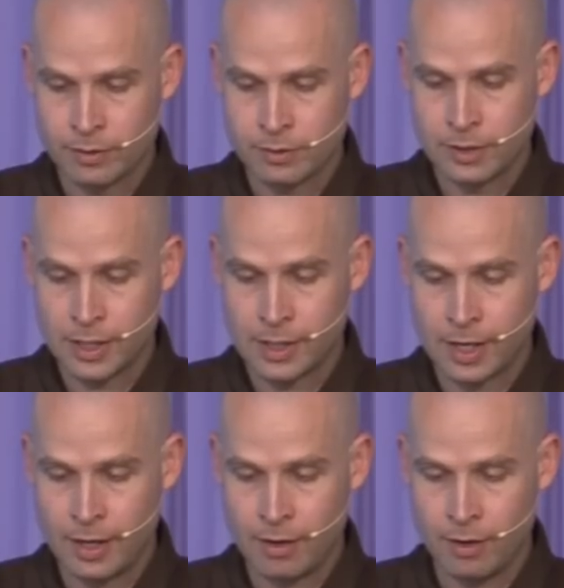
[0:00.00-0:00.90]
to take
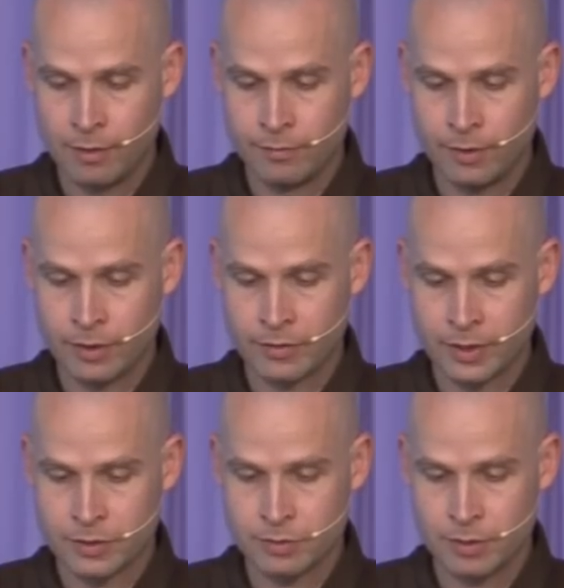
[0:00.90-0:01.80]
care of our
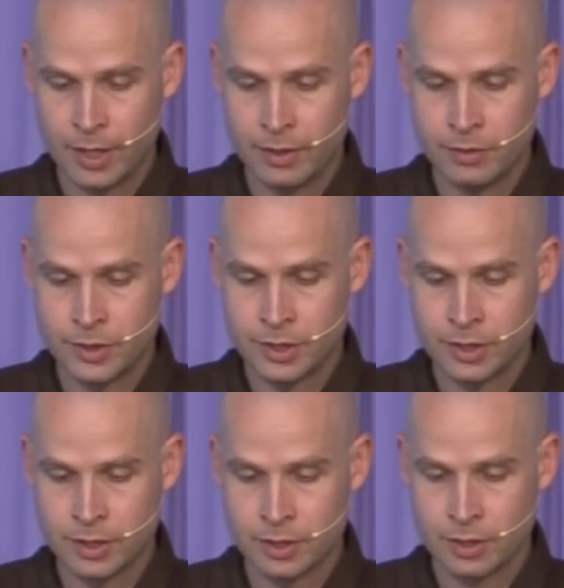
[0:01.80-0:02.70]
sexual
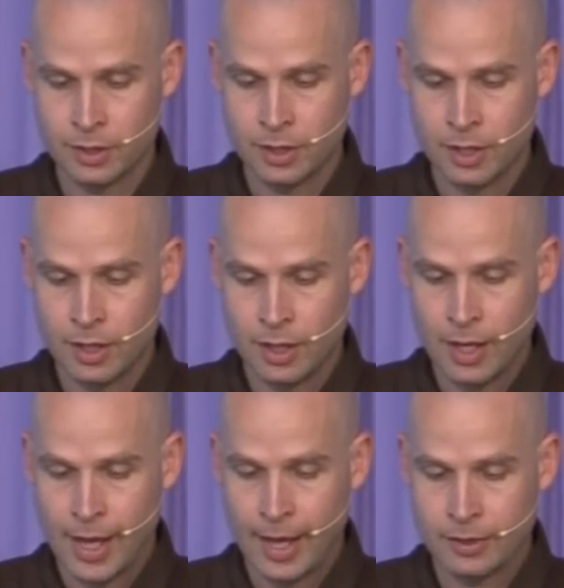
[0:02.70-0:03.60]
energy
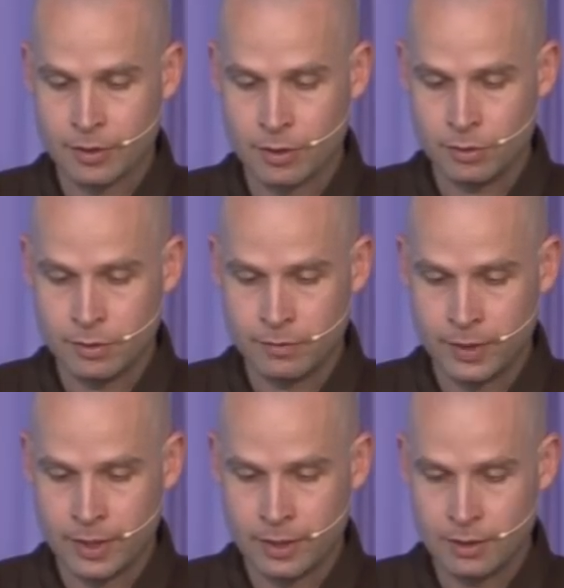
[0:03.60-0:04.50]
and to
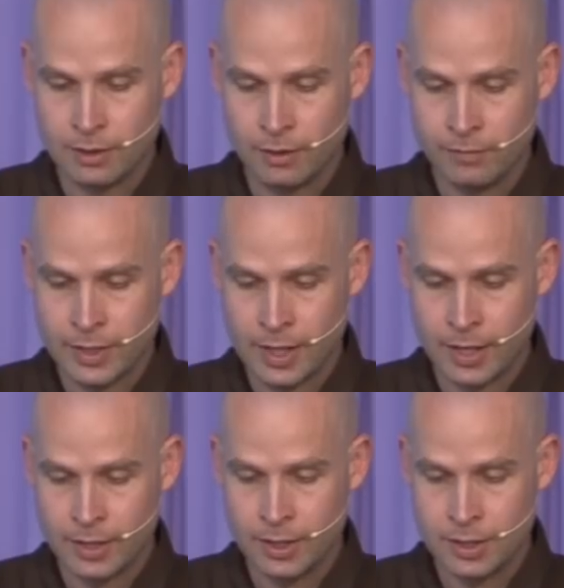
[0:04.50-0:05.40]
cultivate loving
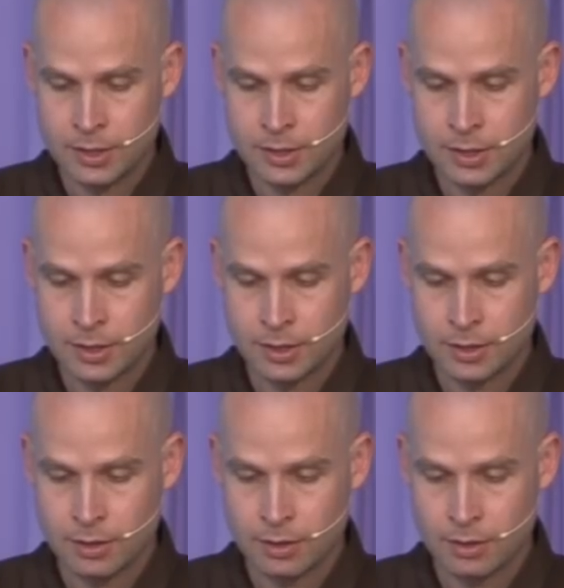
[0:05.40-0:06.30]
kindness,
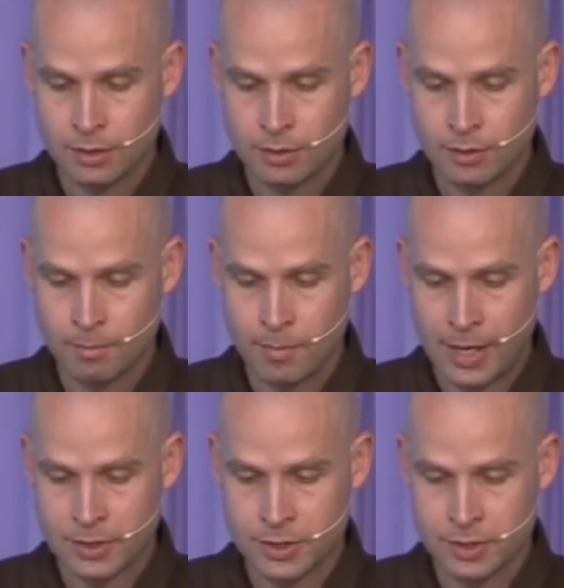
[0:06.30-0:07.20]

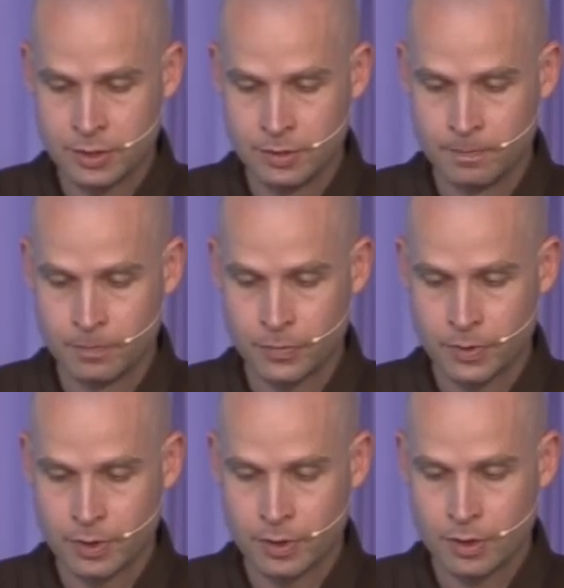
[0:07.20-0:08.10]
compassion,
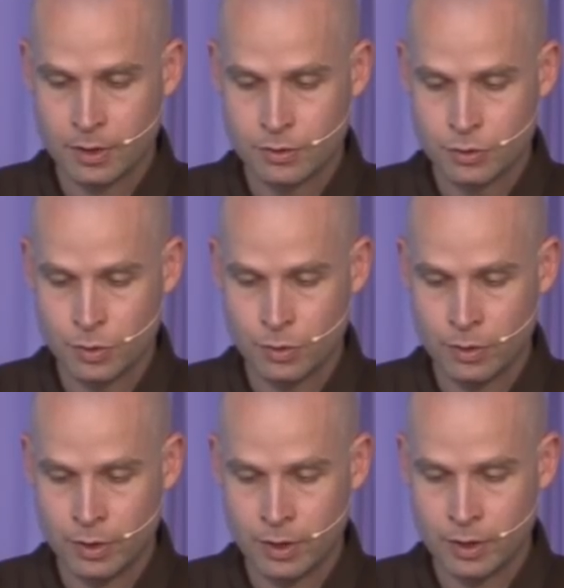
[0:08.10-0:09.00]

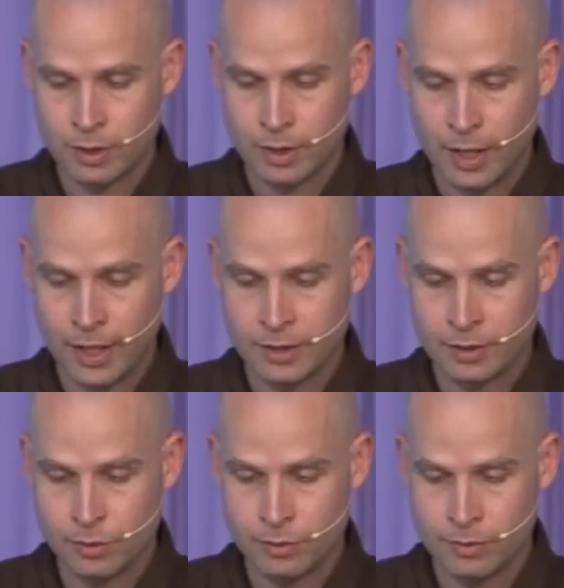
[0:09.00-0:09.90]
joy, and
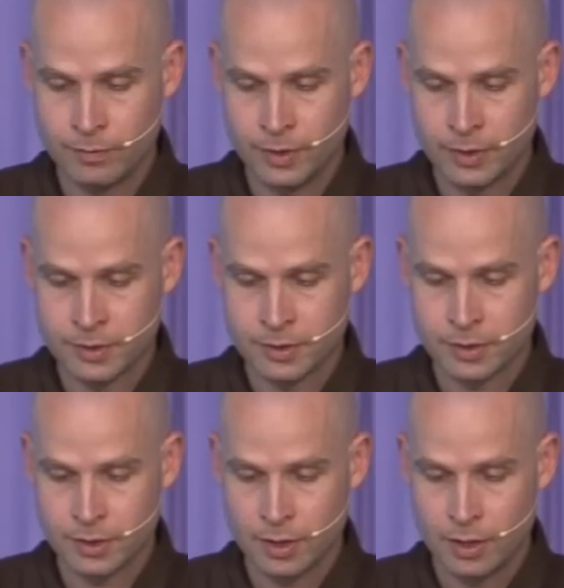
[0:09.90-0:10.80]
inclusiveness
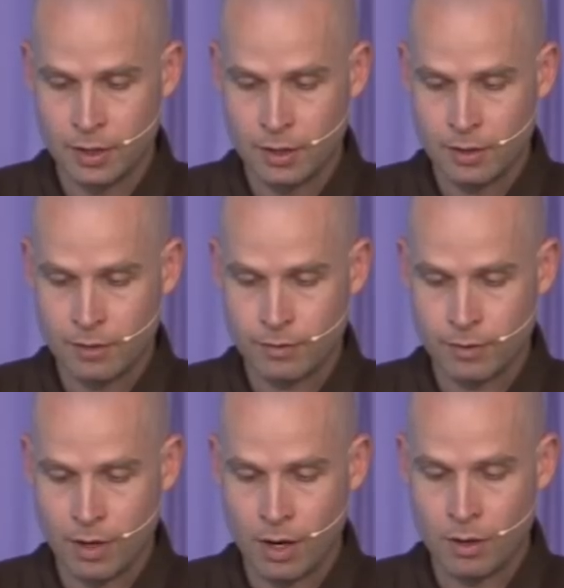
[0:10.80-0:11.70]
for
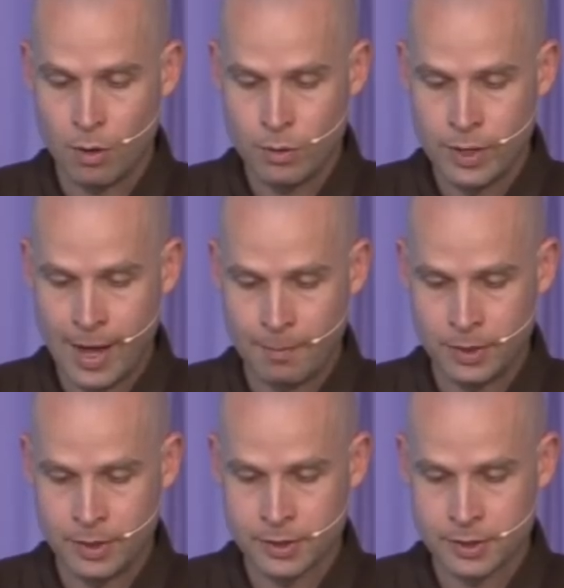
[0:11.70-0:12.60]
our own
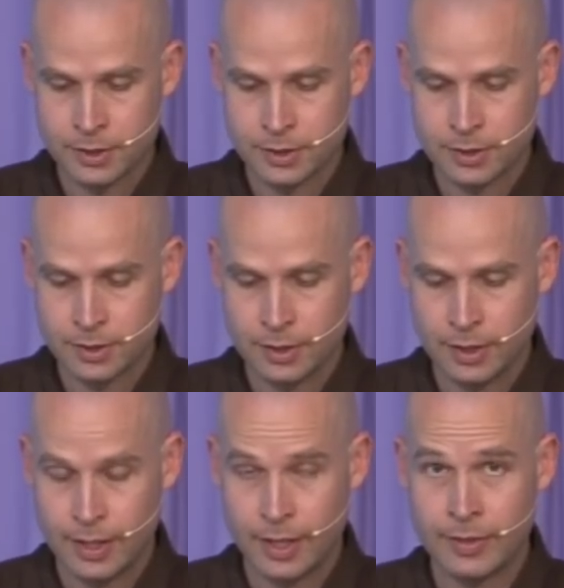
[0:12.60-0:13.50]
happiness
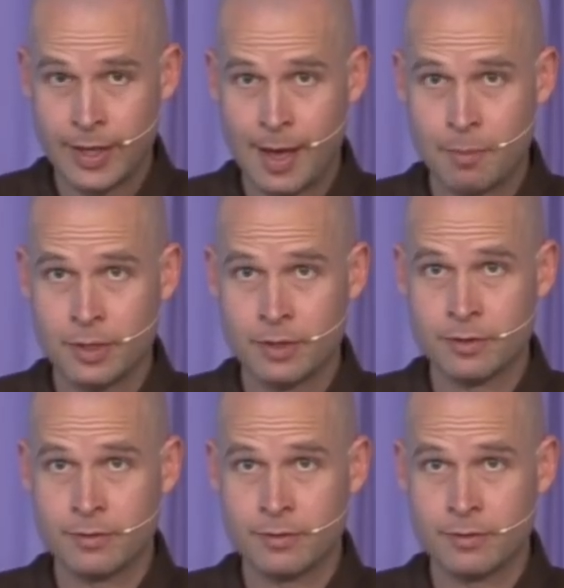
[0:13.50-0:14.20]
and the happiness of